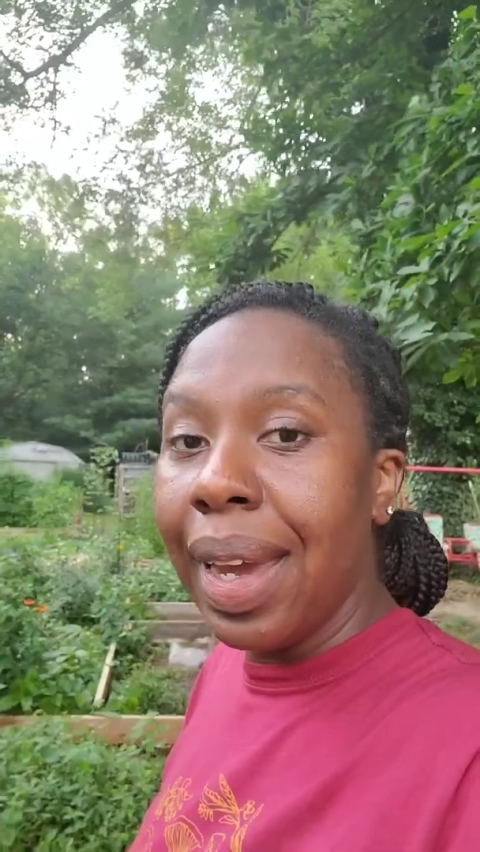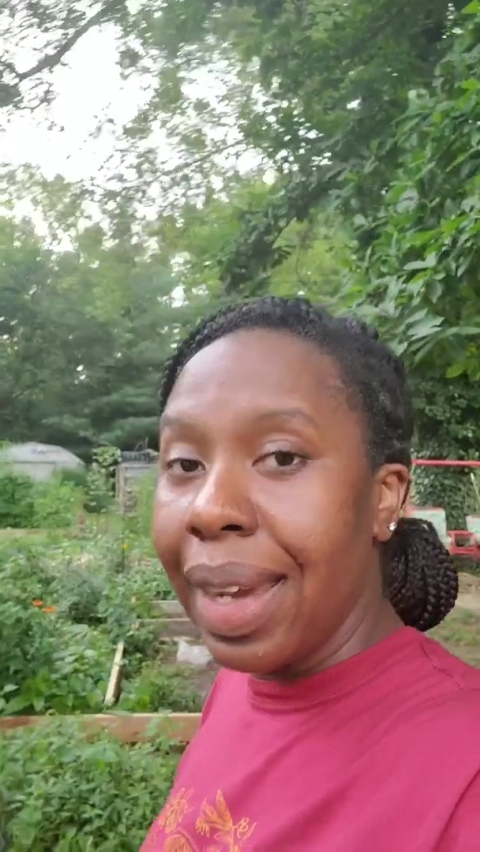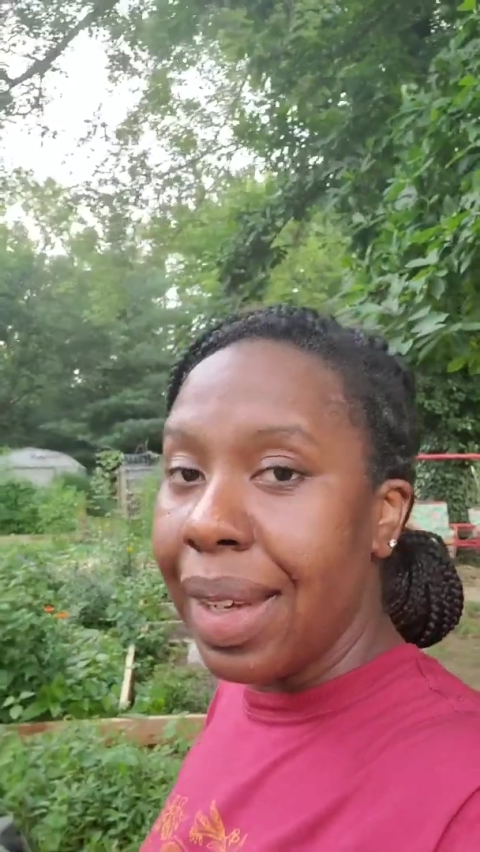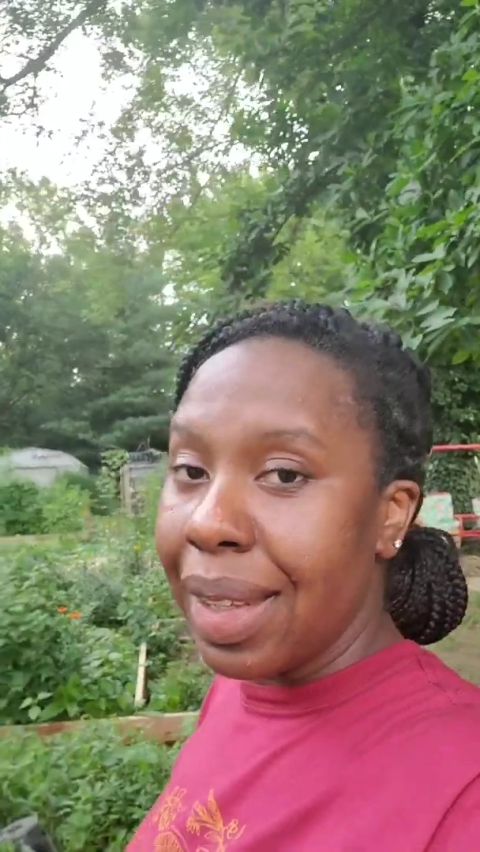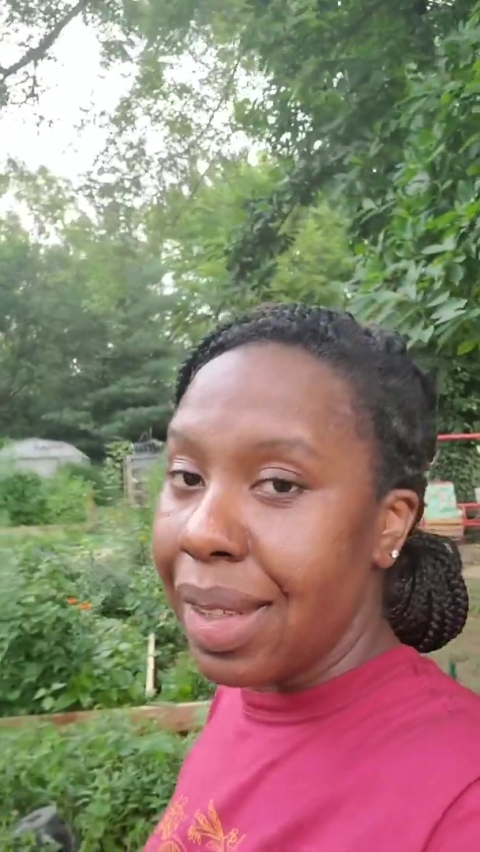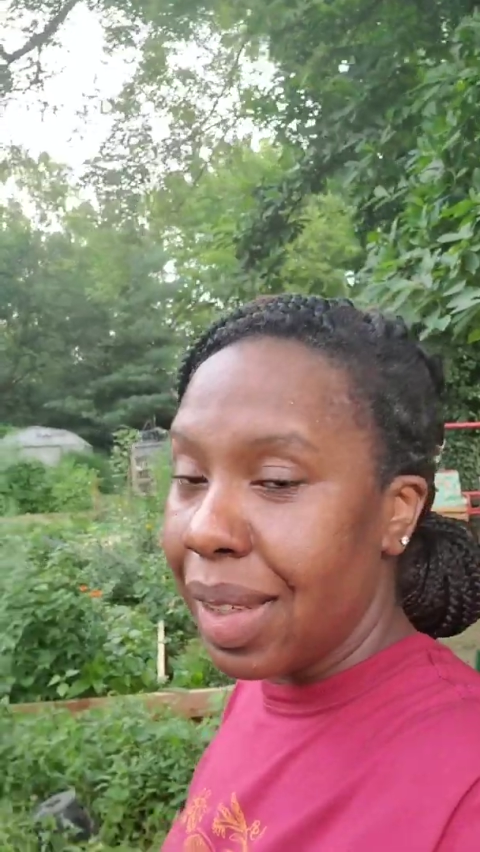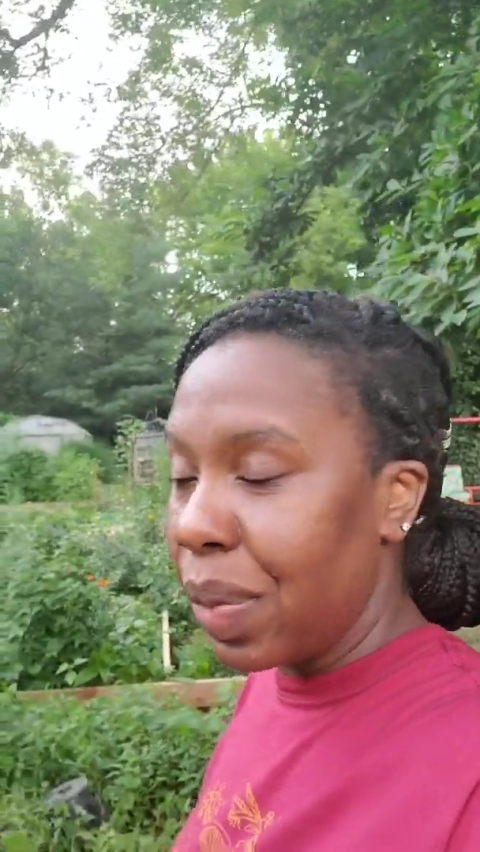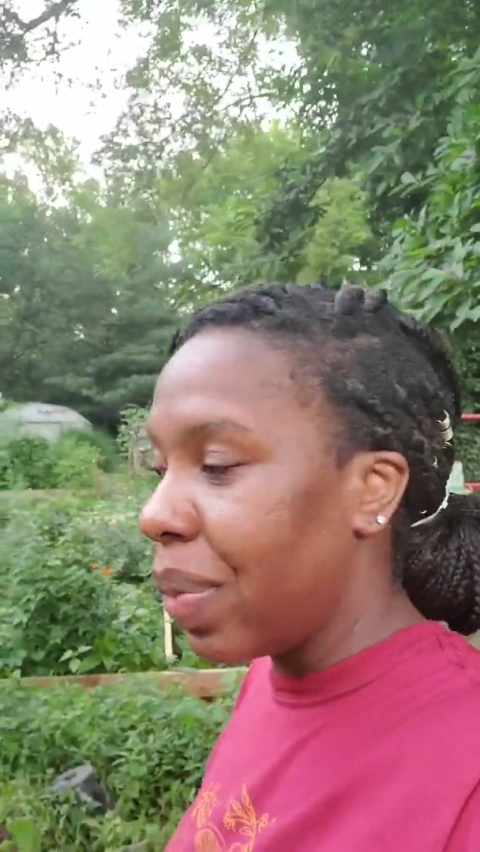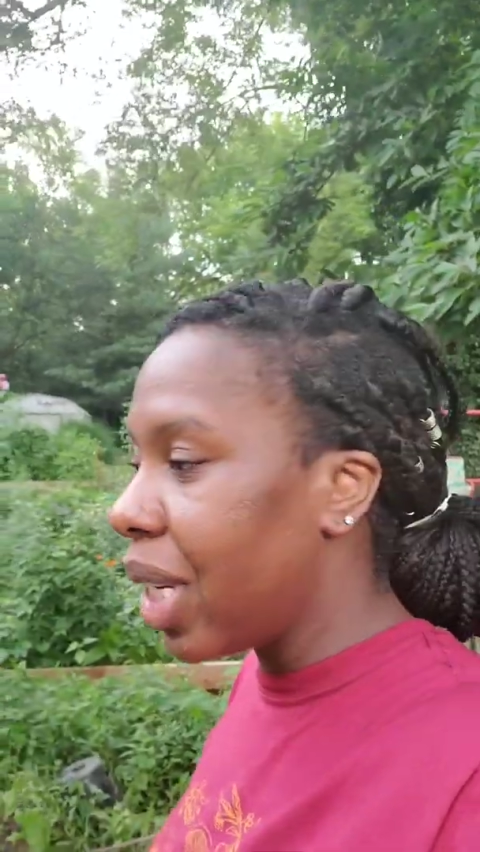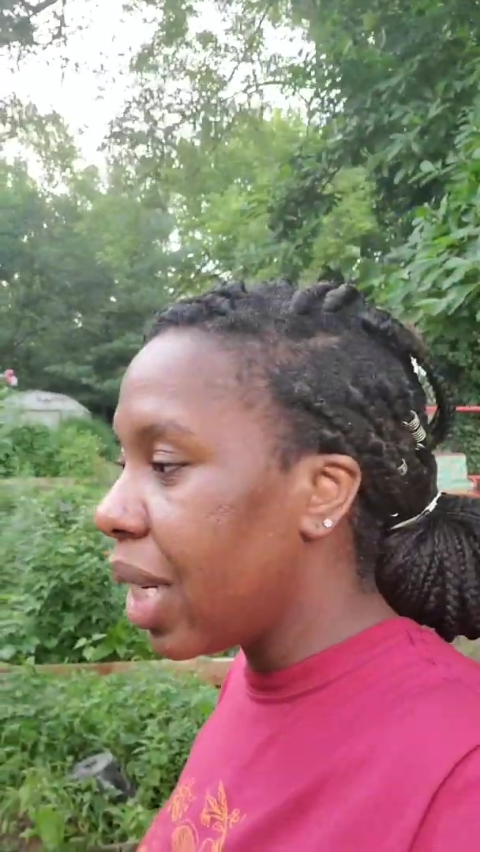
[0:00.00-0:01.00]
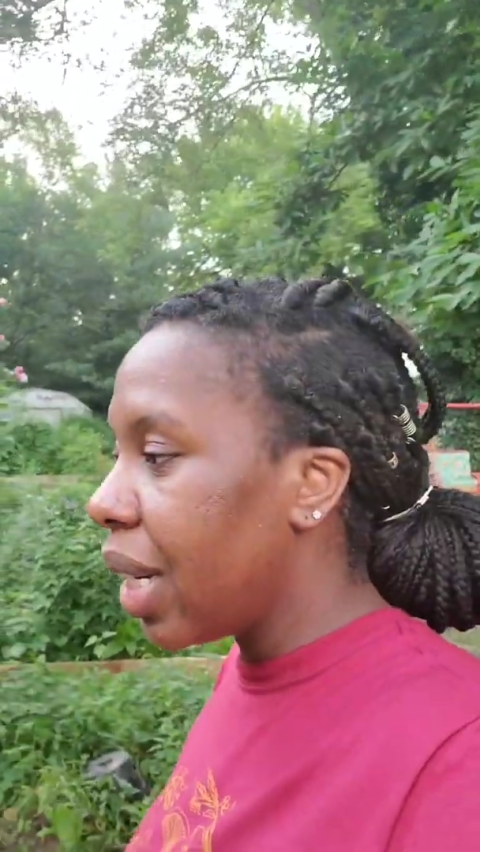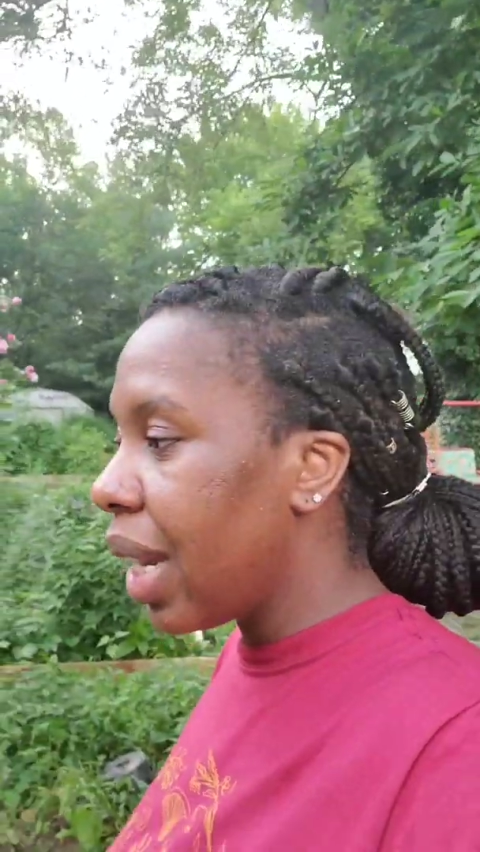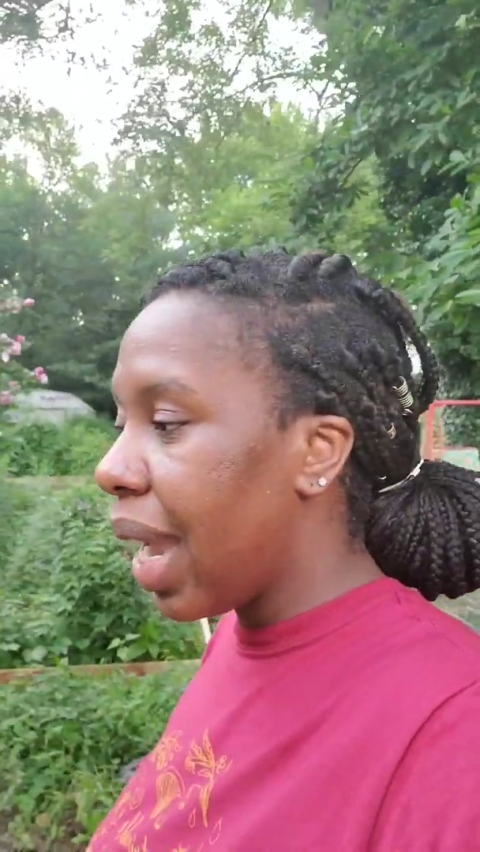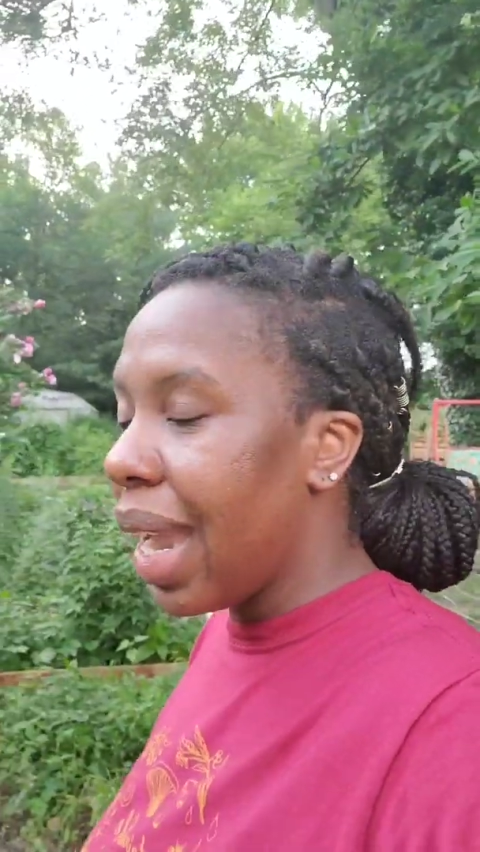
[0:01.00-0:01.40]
Hey, this is Mia,